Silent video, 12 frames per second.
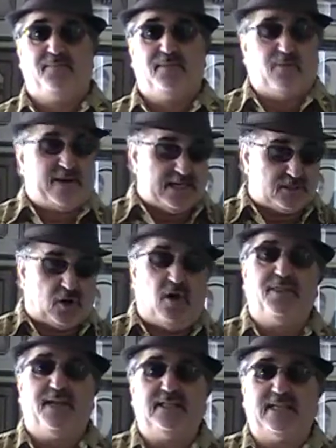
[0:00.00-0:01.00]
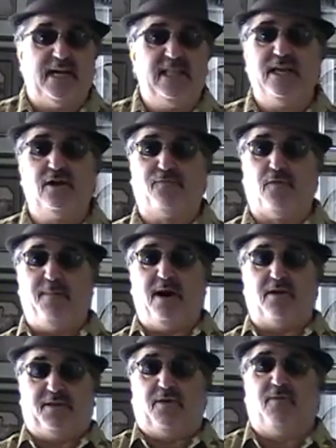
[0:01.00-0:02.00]
They're against all this. Anything good for
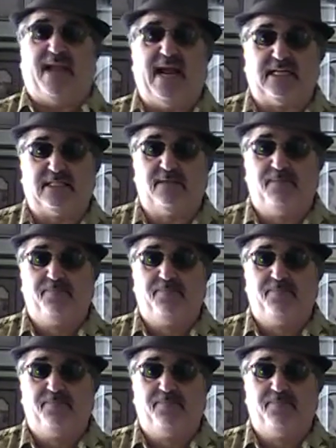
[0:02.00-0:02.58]
America, they're against.